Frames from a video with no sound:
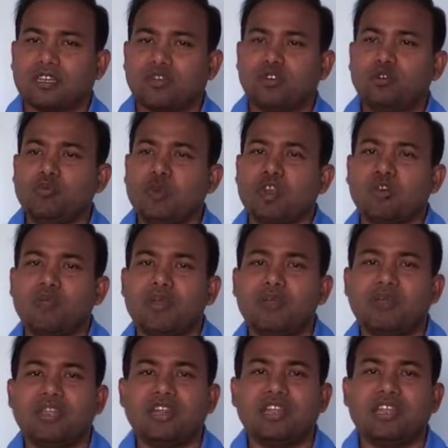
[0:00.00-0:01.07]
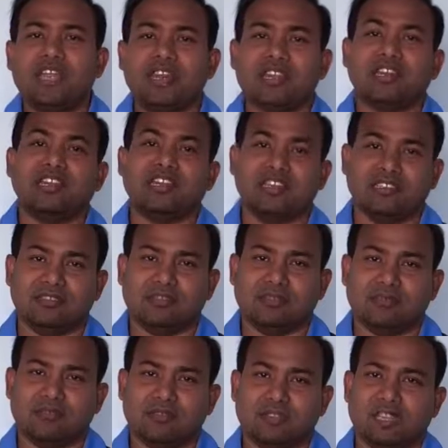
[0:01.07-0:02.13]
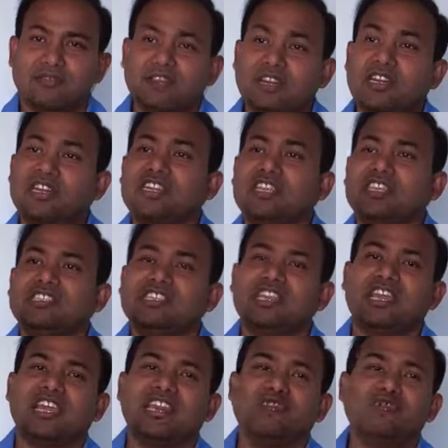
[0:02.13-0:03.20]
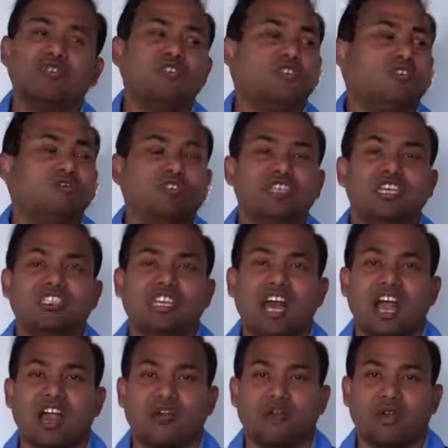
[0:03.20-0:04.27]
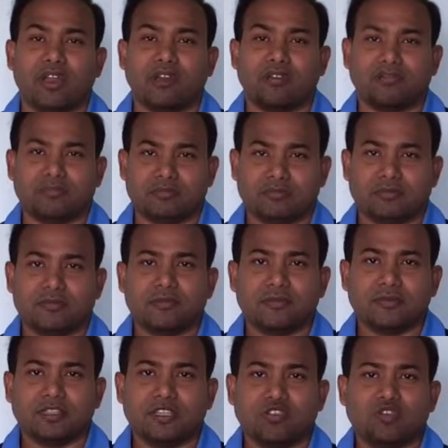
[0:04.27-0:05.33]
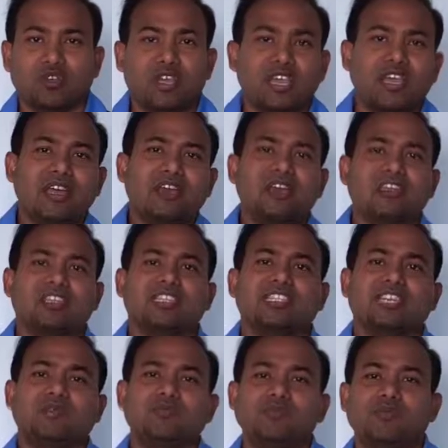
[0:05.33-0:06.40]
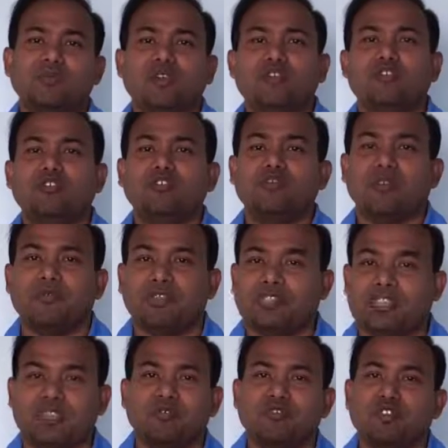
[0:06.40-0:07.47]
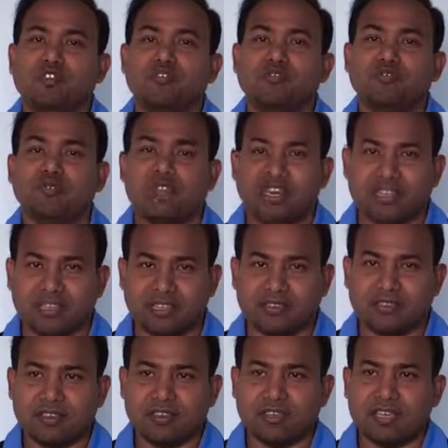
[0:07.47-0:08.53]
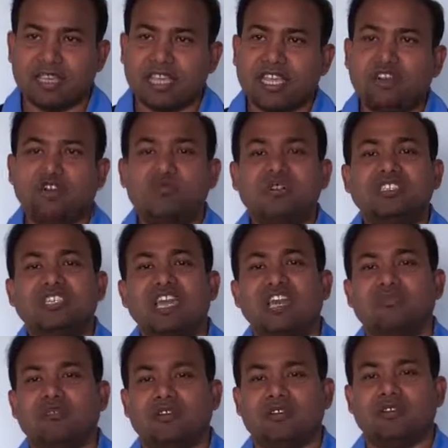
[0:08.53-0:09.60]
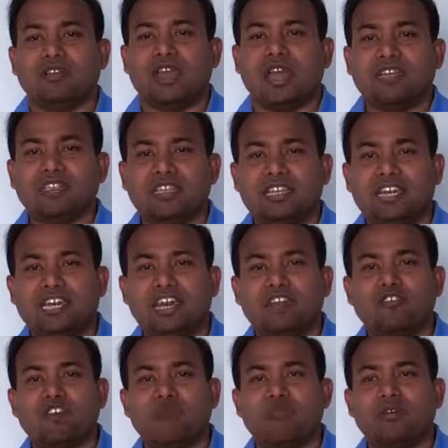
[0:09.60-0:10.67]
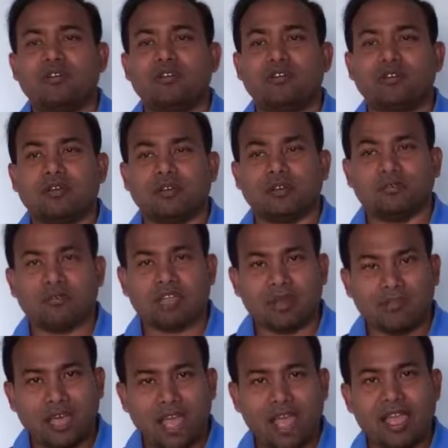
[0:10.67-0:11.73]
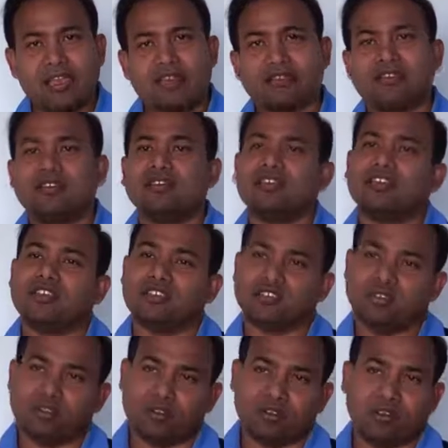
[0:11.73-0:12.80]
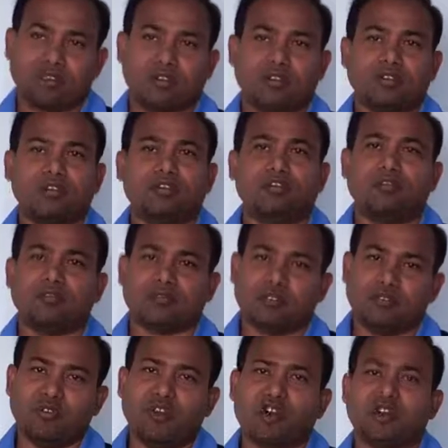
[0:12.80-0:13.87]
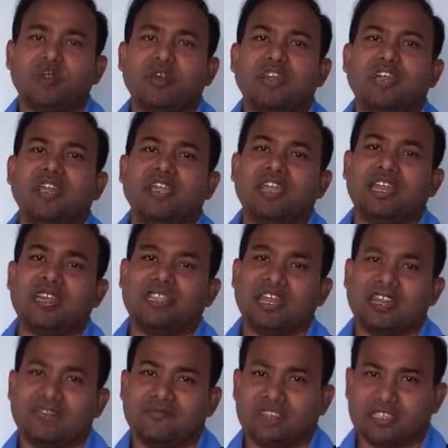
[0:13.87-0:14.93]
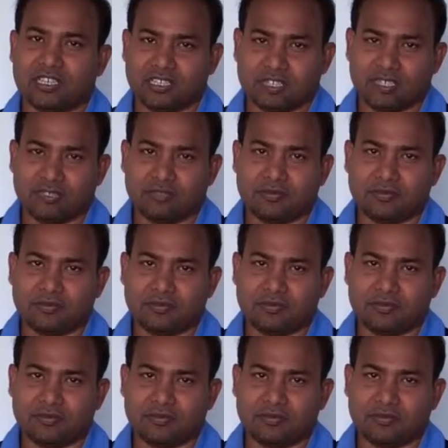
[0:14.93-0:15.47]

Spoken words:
tomorrow maybe it get increased. If it increase, then again you need not to change the hardware. So here the service provider will do everything. You don't need to do anything. It will be scalable. As the data requirement become the higher, you will automatically get that infrastructure,